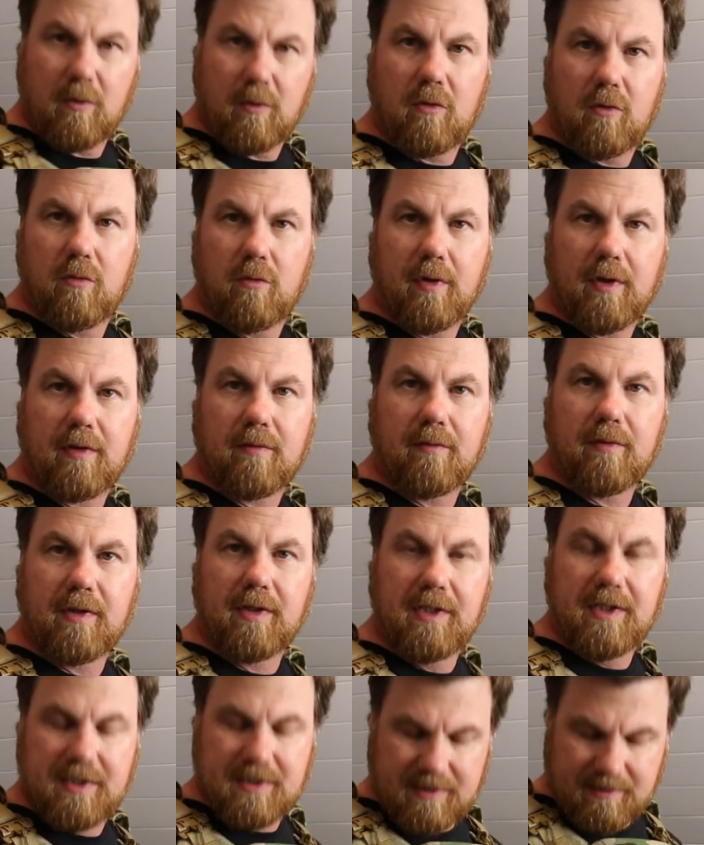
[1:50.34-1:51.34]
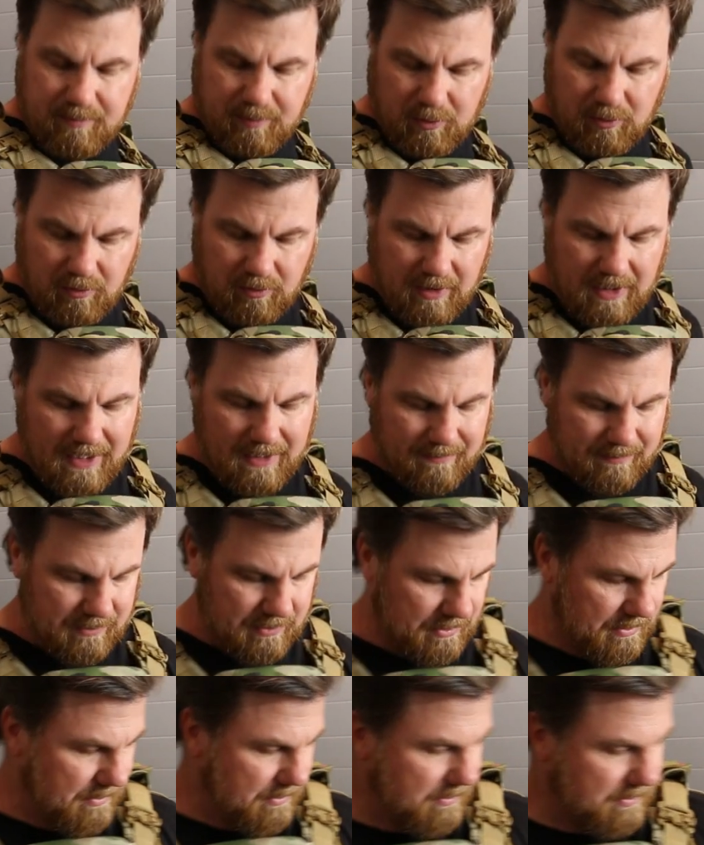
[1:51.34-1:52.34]
quick release pull
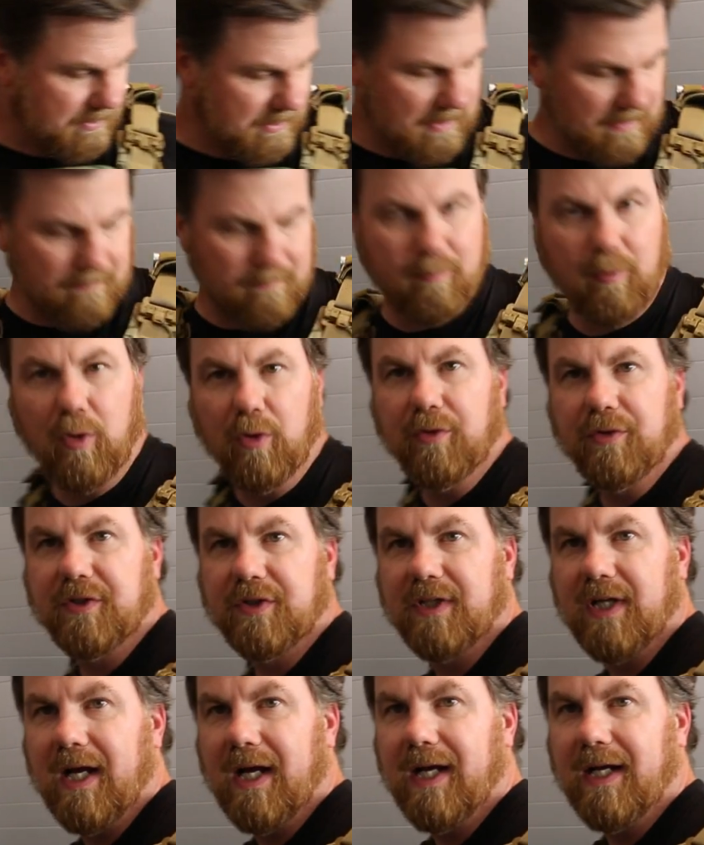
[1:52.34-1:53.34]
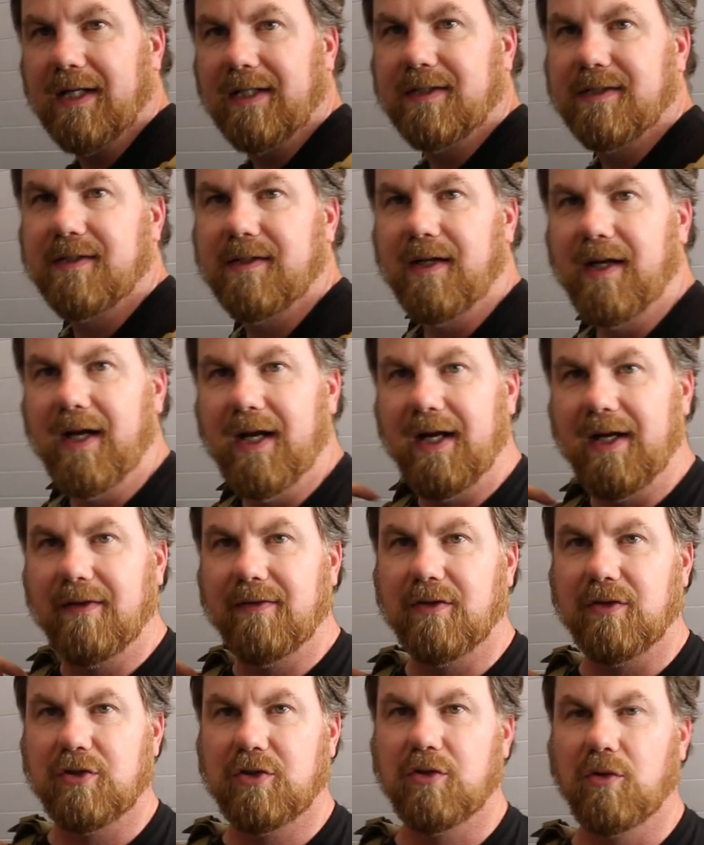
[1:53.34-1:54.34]
options on both sides
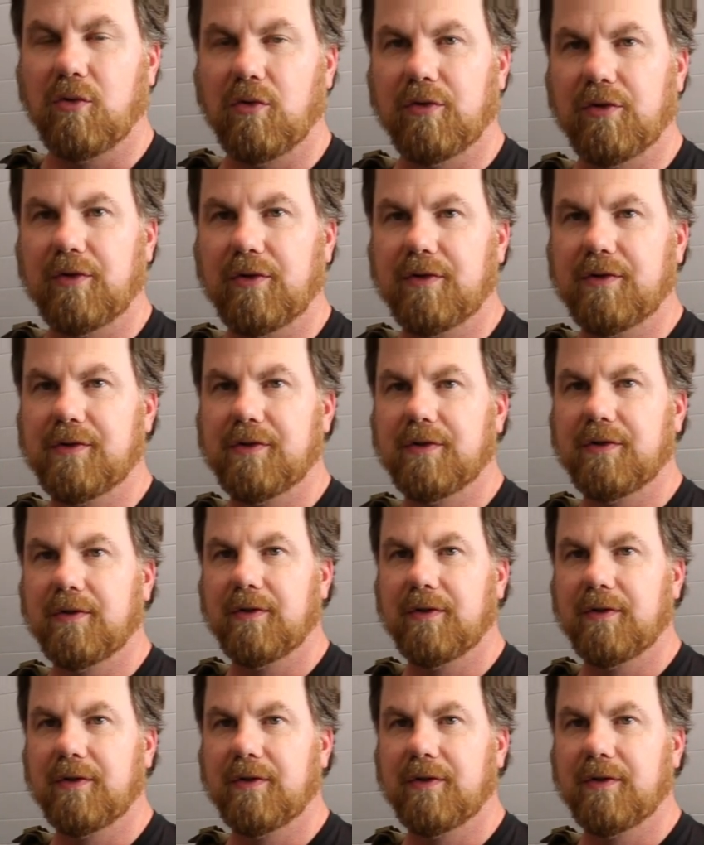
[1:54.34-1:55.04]
and the shoulders.